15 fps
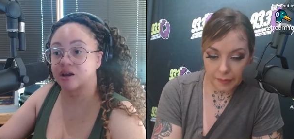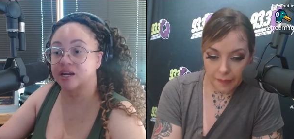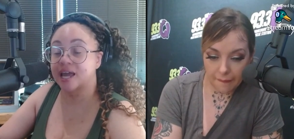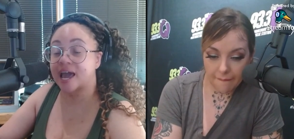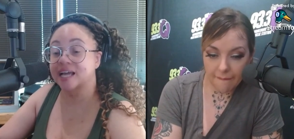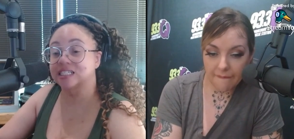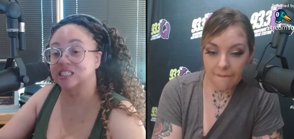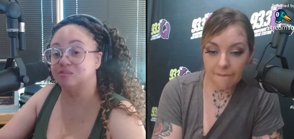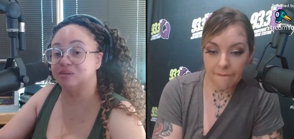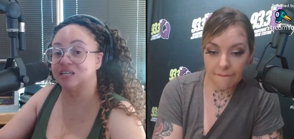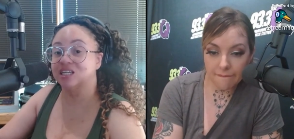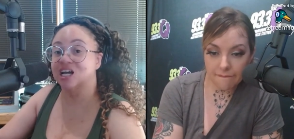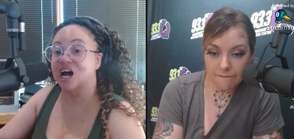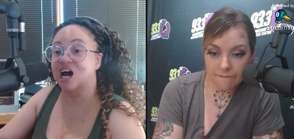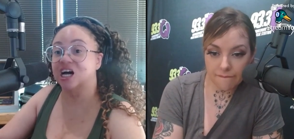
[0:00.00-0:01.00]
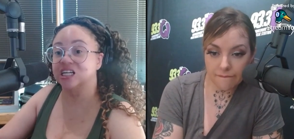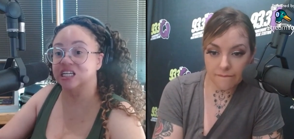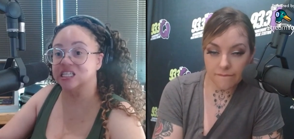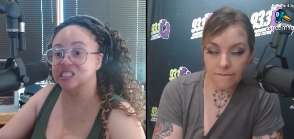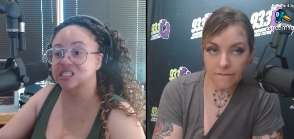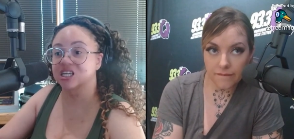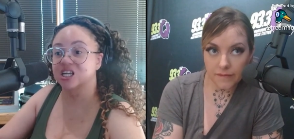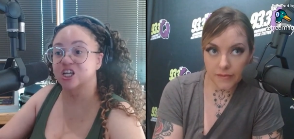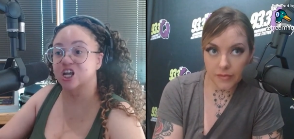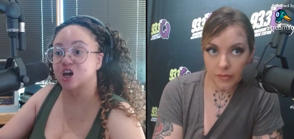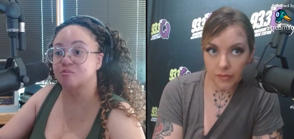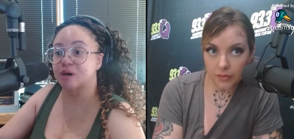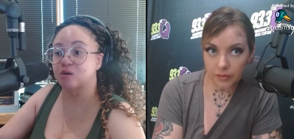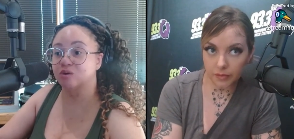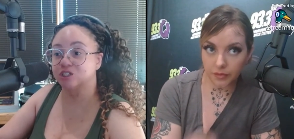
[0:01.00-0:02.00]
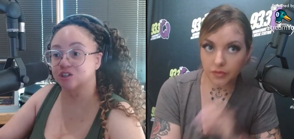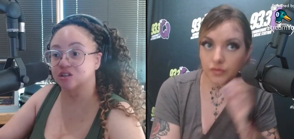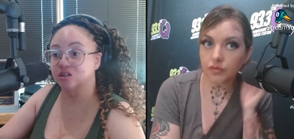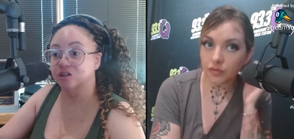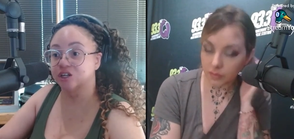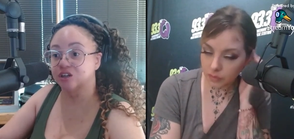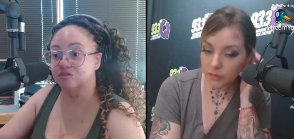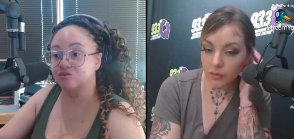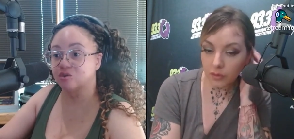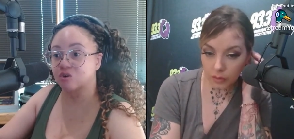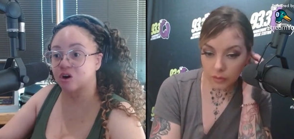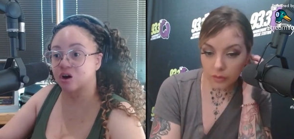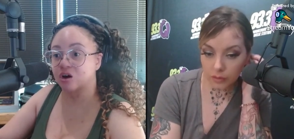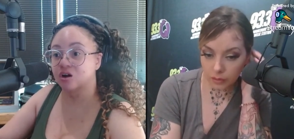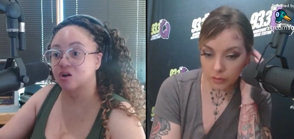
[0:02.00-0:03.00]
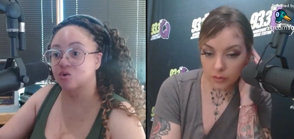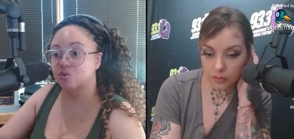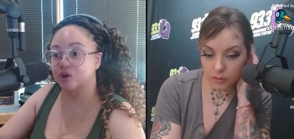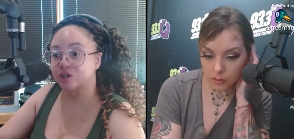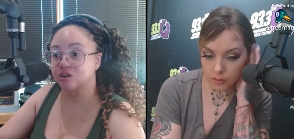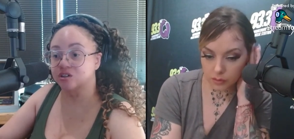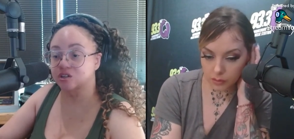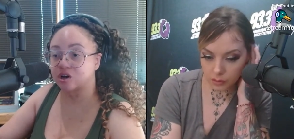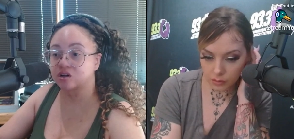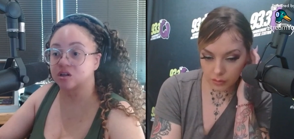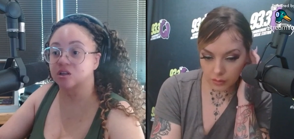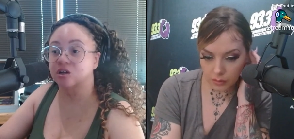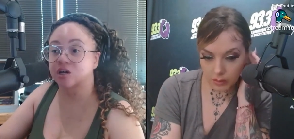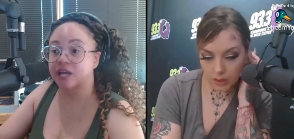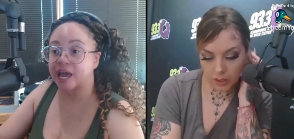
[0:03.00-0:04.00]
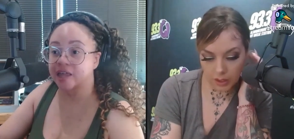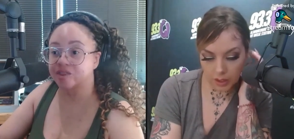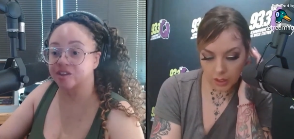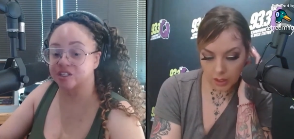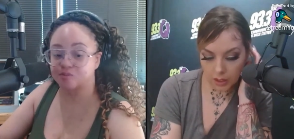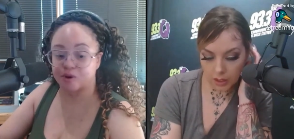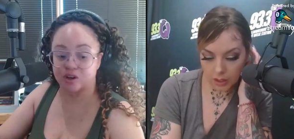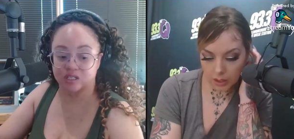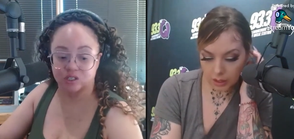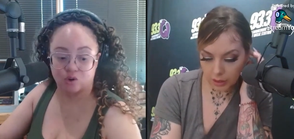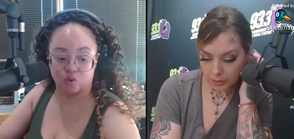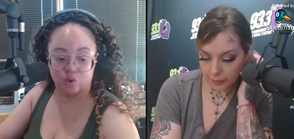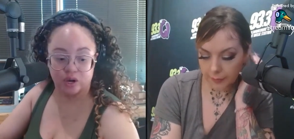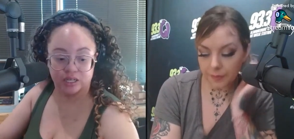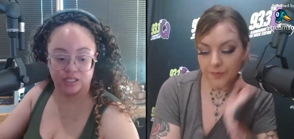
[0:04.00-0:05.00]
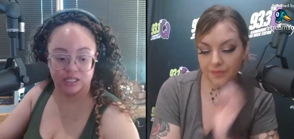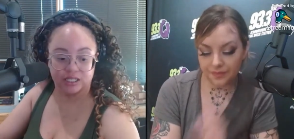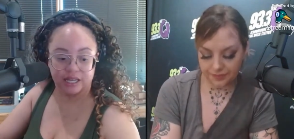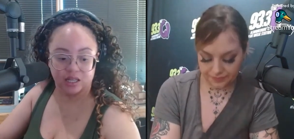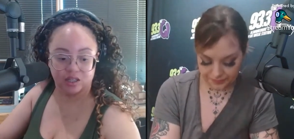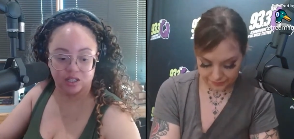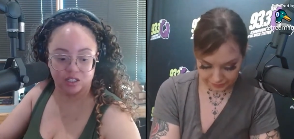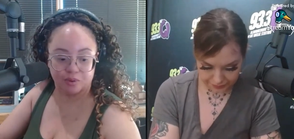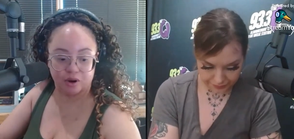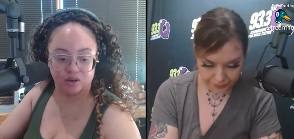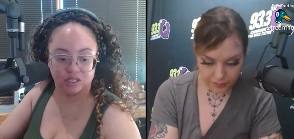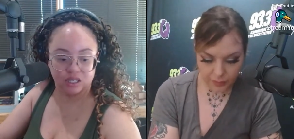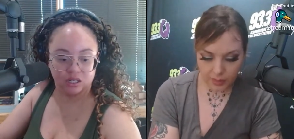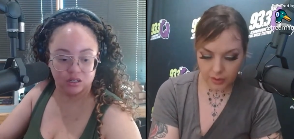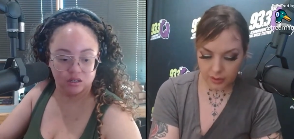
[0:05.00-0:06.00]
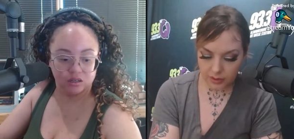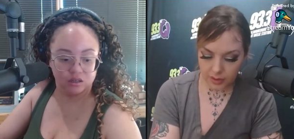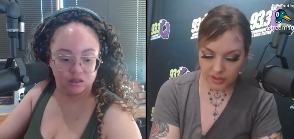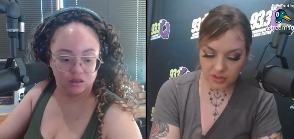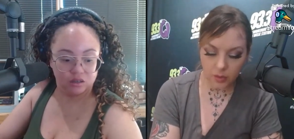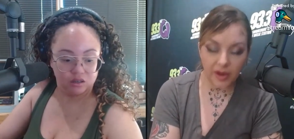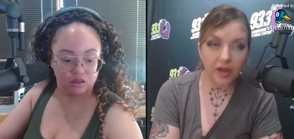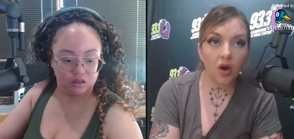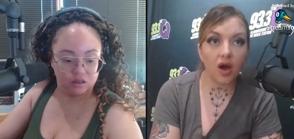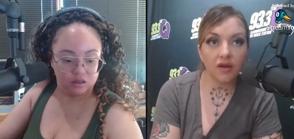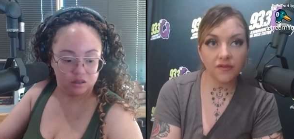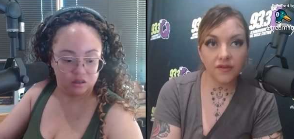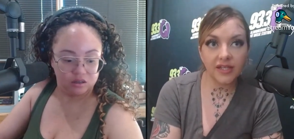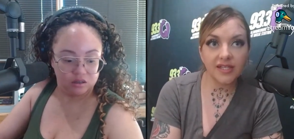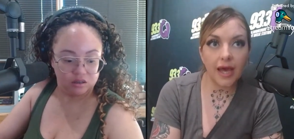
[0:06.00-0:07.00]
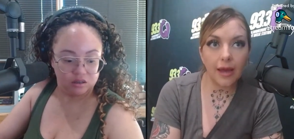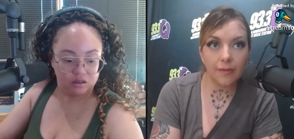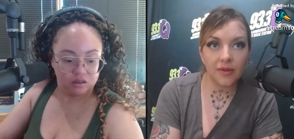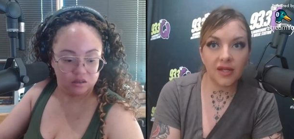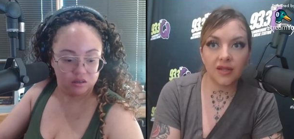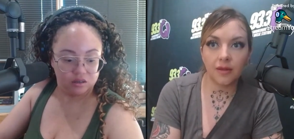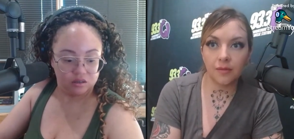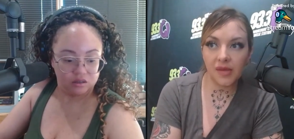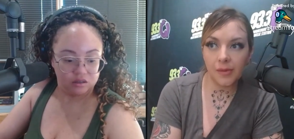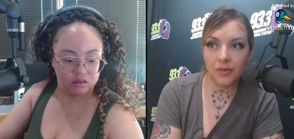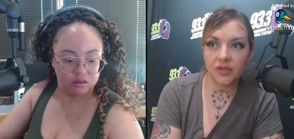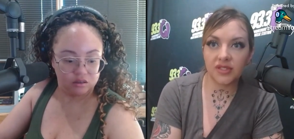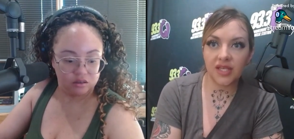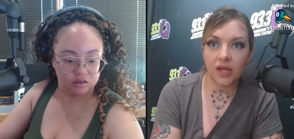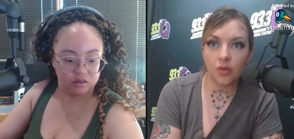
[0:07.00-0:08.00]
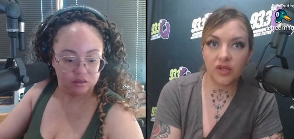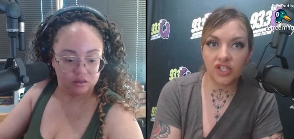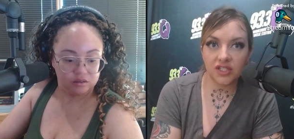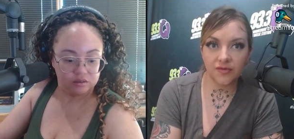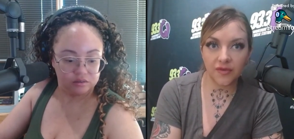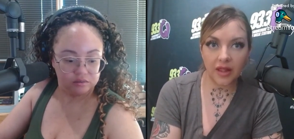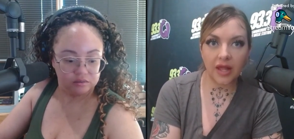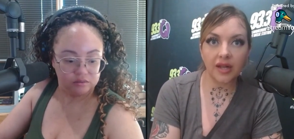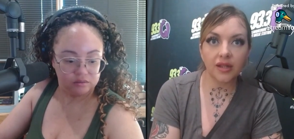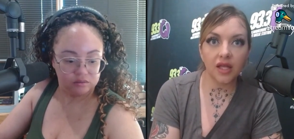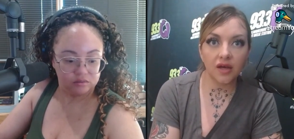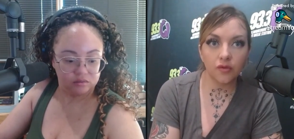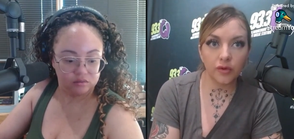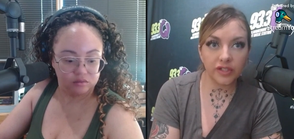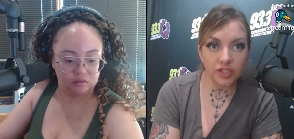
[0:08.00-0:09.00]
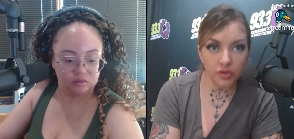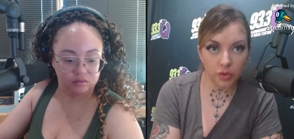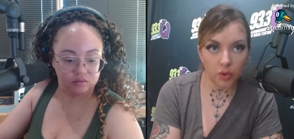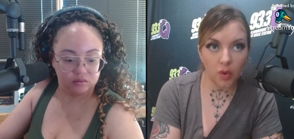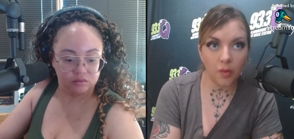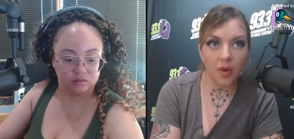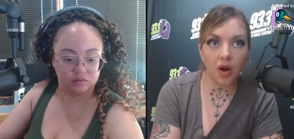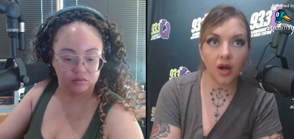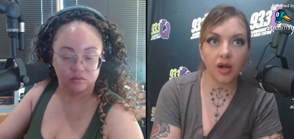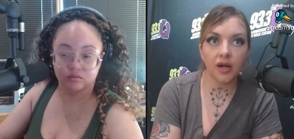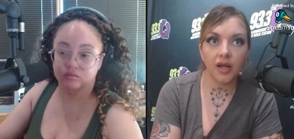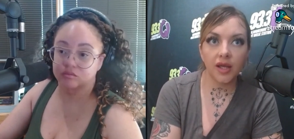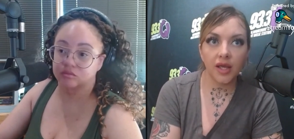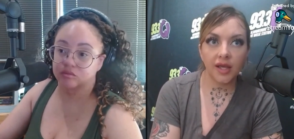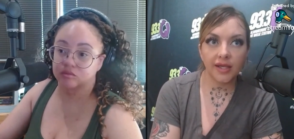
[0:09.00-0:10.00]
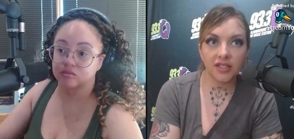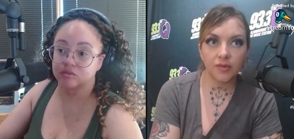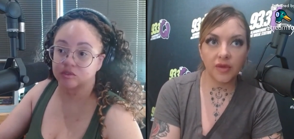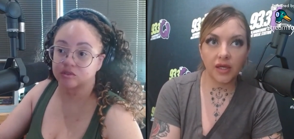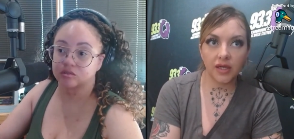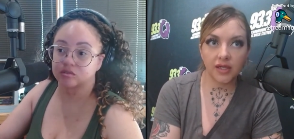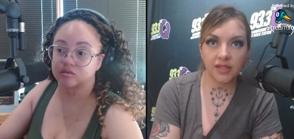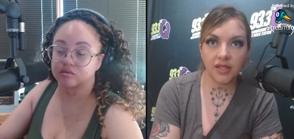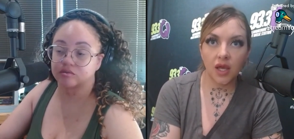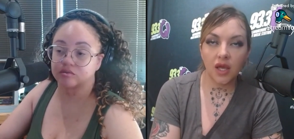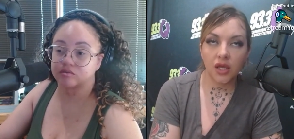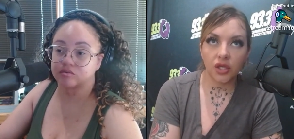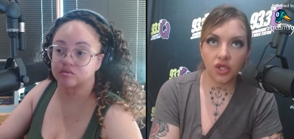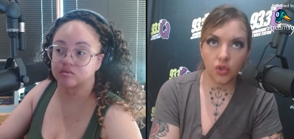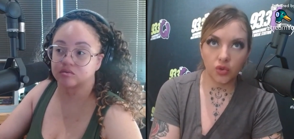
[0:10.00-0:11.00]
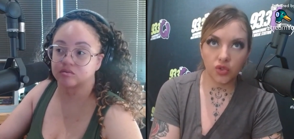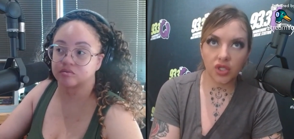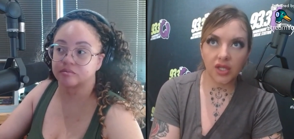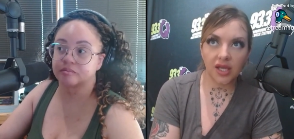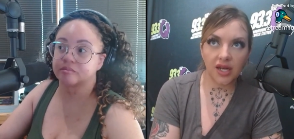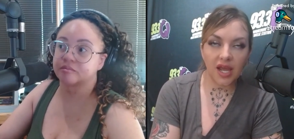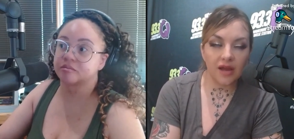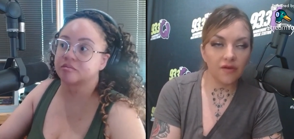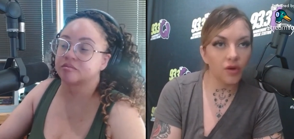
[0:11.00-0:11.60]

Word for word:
Speaker 1: actually being honest about what you're looking for when you're starting to look at this person or wanting to date this person.
Speaker 2: That's why conflicts happen and then people say we just fell out of love, we just grew apart is because usually in every